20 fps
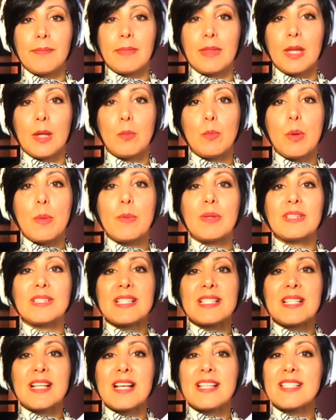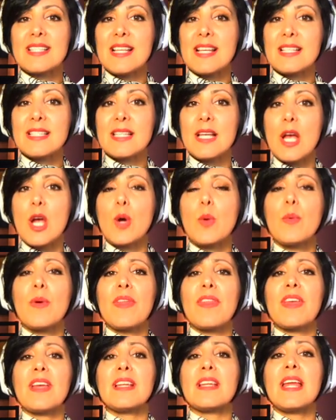We will discuss this
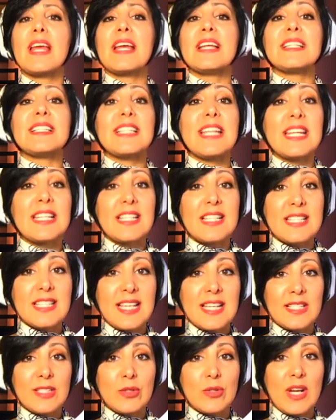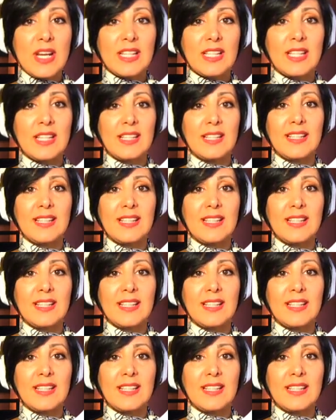within data-centric